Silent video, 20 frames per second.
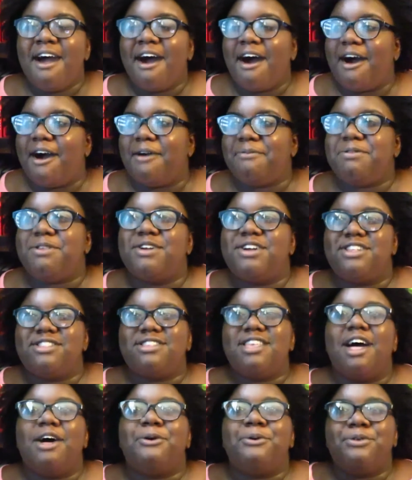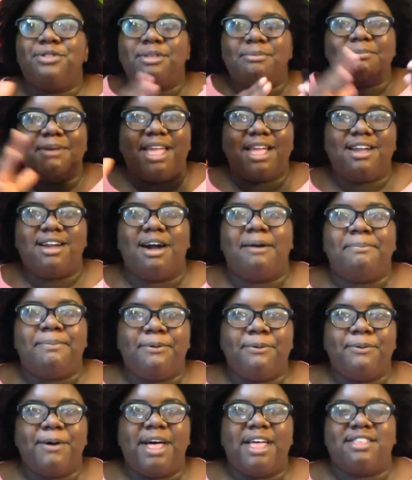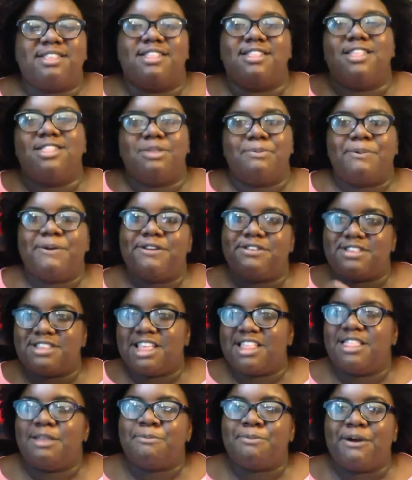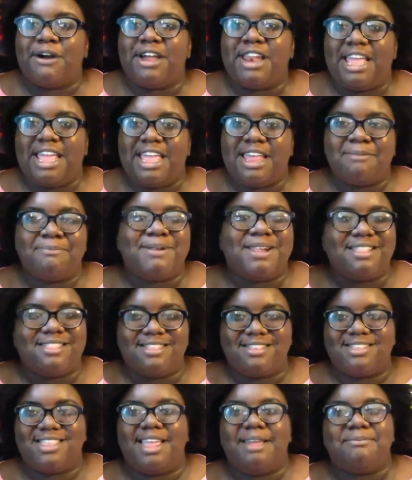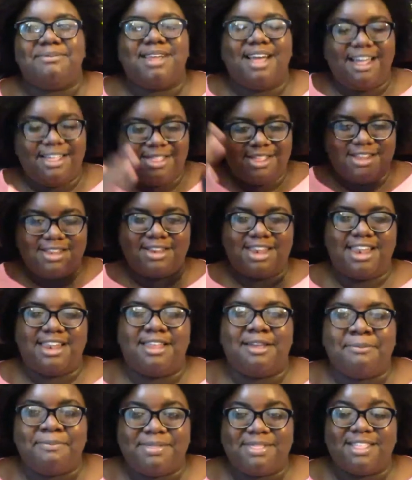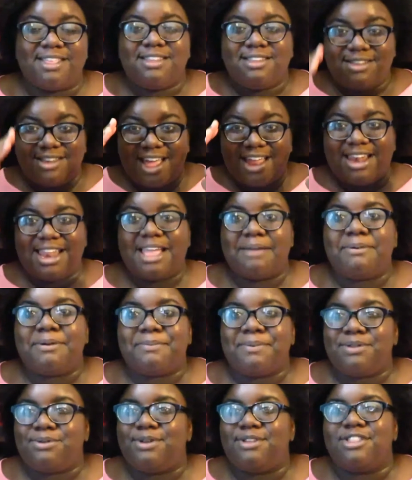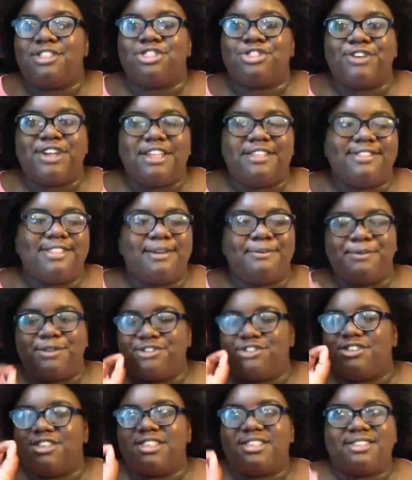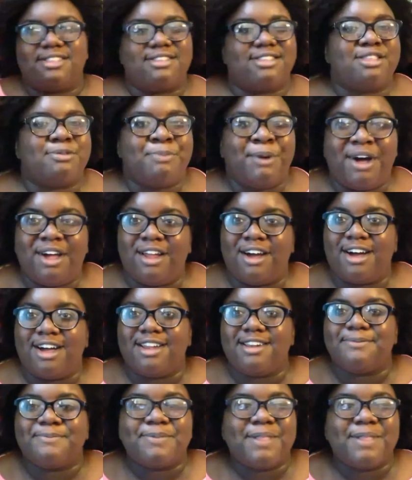You could tell who the main couple was and then the person that they brought in, but at the same time, the dynamic between the 3 of them was just spot on.